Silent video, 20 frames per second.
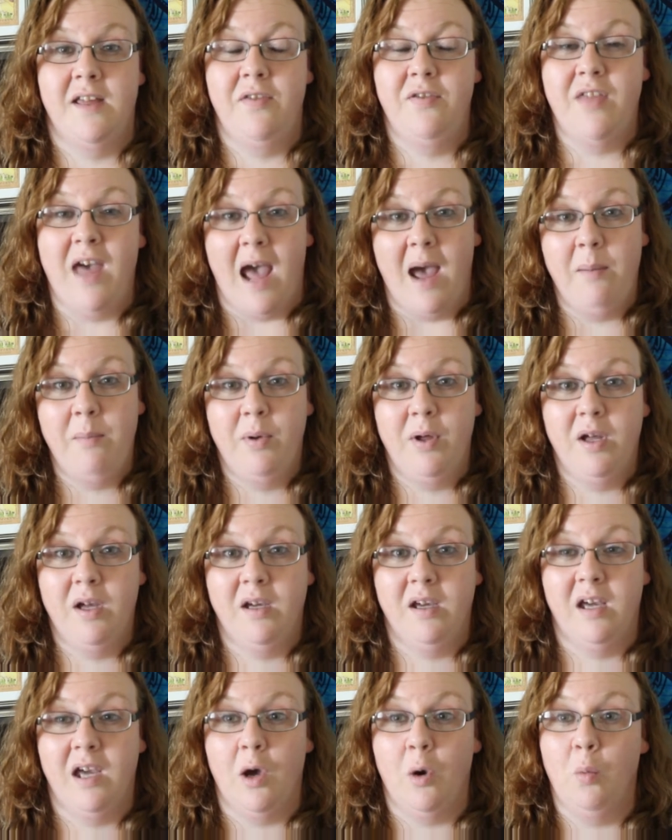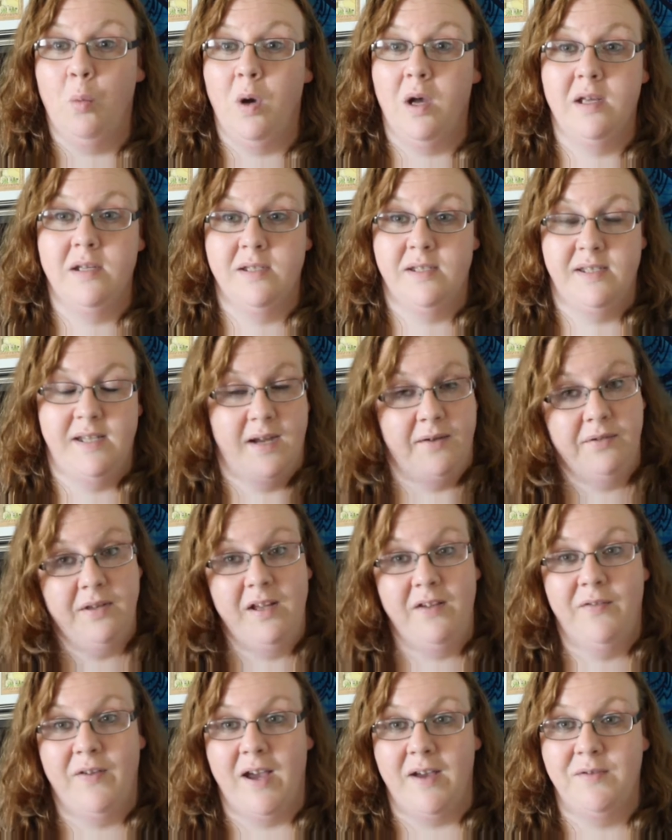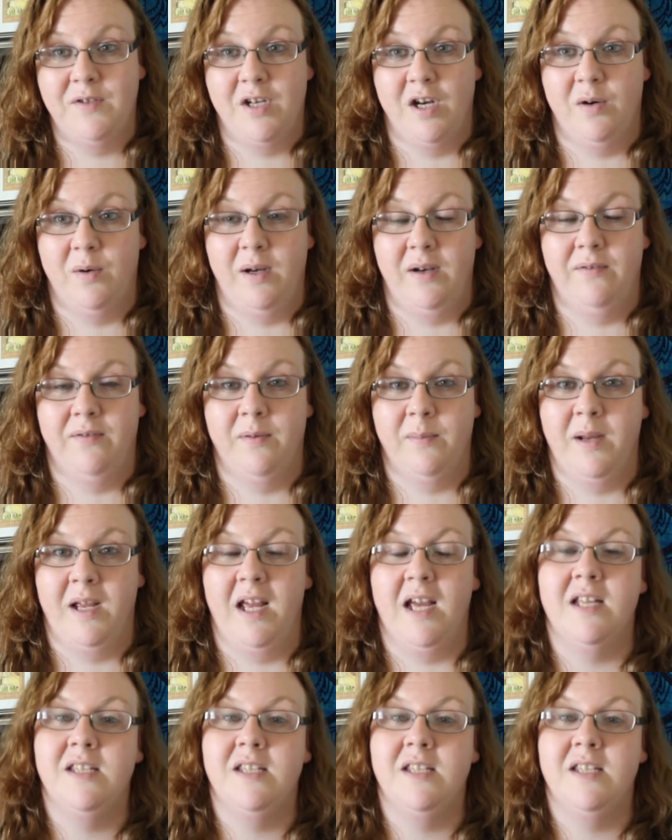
that book was definitely a five-star read for me.